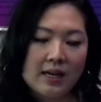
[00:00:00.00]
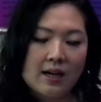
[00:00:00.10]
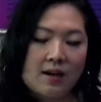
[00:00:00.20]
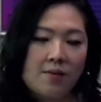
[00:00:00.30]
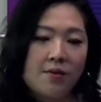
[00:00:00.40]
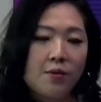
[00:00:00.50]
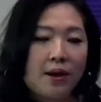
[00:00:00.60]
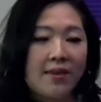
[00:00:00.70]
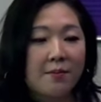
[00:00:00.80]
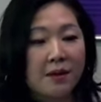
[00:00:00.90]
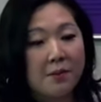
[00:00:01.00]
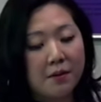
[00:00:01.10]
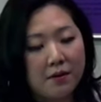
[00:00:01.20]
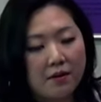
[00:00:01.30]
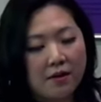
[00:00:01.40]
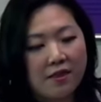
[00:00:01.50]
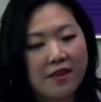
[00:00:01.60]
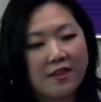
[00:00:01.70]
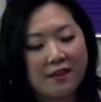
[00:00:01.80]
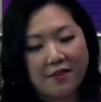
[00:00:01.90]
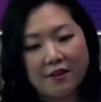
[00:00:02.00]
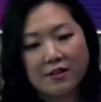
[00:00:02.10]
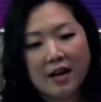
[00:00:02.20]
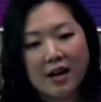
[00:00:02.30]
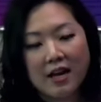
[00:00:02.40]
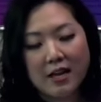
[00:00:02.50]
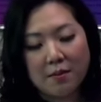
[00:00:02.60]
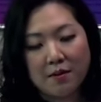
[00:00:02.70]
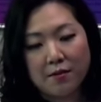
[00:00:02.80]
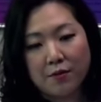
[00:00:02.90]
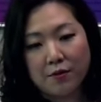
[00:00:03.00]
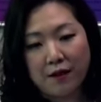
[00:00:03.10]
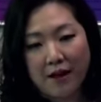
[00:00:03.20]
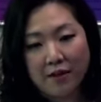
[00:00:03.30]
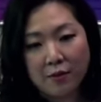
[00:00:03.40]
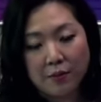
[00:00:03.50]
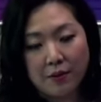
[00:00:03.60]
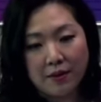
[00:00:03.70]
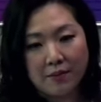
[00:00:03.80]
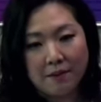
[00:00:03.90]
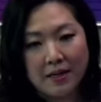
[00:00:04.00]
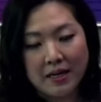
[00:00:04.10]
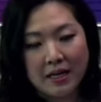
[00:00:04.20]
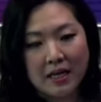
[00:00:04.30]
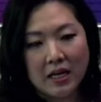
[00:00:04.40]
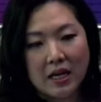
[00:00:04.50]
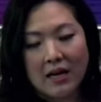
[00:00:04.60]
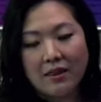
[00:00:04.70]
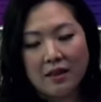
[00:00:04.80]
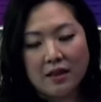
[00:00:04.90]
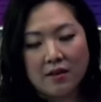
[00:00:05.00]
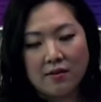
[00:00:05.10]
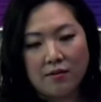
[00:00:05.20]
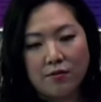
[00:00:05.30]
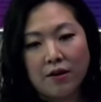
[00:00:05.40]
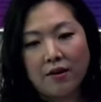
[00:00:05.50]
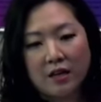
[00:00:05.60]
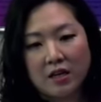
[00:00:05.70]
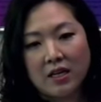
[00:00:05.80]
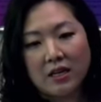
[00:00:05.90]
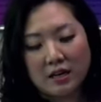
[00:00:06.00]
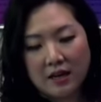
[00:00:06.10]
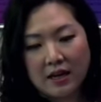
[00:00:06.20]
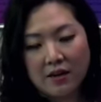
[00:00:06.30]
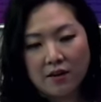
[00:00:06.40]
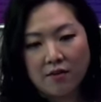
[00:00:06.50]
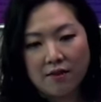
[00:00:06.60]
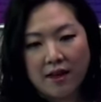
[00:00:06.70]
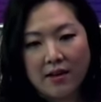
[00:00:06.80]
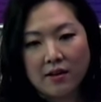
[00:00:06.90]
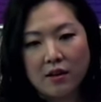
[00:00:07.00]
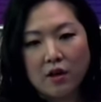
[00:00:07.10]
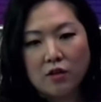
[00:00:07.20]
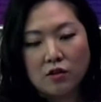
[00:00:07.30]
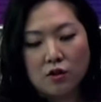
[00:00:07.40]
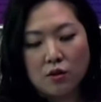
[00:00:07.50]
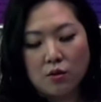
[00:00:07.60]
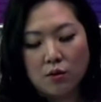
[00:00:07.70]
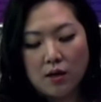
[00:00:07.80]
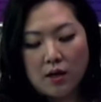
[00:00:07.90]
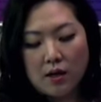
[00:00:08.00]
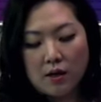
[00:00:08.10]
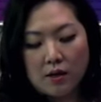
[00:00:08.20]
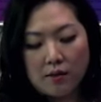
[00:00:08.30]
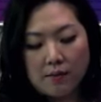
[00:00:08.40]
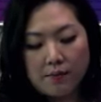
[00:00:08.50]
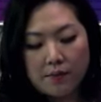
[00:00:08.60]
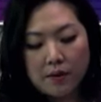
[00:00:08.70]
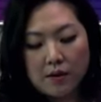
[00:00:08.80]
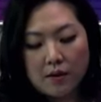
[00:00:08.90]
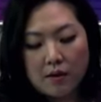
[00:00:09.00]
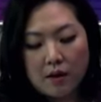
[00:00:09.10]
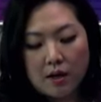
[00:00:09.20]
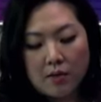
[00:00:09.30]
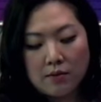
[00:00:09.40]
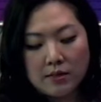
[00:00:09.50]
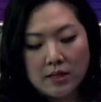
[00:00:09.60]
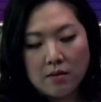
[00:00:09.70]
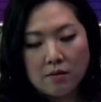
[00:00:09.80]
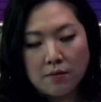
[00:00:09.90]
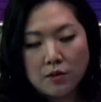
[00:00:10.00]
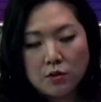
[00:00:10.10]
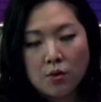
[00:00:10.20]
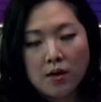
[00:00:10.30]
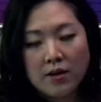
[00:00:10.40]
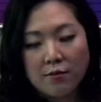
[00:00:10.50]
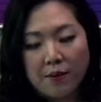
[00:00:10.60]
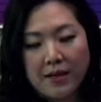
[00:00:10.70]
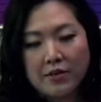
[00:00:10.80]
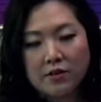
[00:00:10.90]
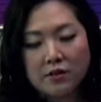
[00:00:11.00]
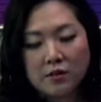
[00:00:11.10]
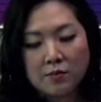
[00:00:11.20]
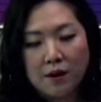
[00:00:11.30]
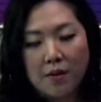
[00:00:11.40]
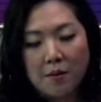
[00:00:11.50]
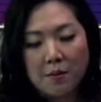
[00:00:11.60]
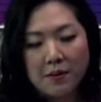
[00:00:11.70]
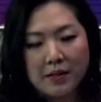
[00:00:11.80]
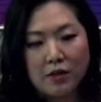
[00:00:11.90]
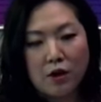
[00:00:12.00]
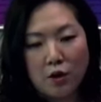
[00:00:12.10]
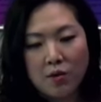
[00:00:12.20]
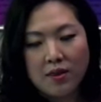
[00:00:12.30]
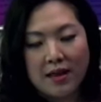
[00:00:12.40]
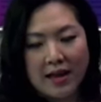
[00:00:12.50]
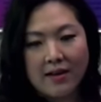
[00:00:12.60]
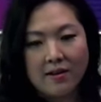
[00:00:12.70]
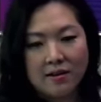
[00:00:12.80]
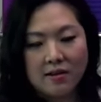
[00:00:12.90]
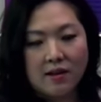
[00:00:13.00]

um, the way that people think that their time is more valuable than money, I think is a very good indicator of that. So um, I would say the majority of patrons probably know that.